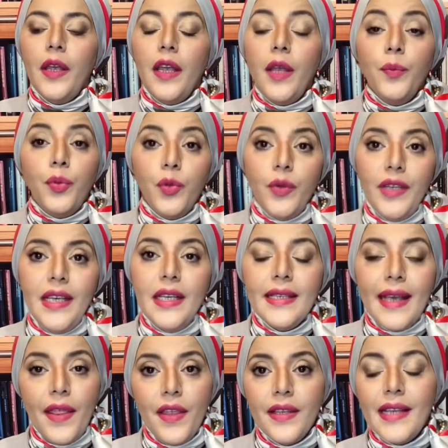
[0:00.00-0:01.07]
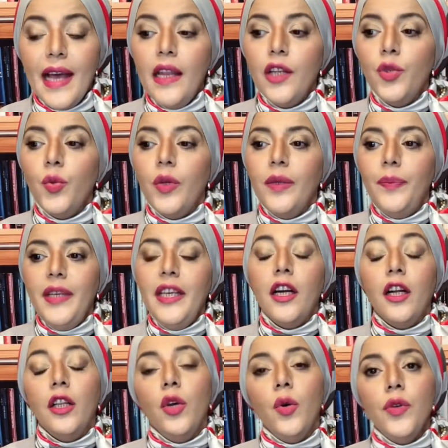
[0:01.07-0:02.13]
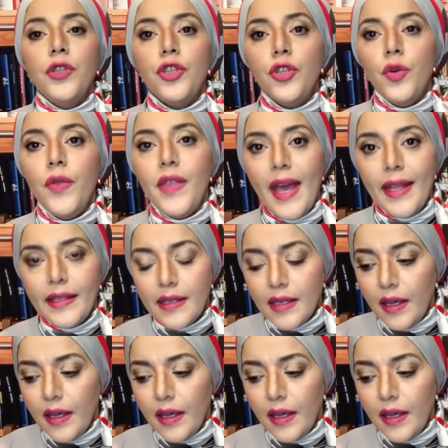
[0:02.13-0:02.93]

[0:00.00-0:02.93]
employees and the talent will be close to that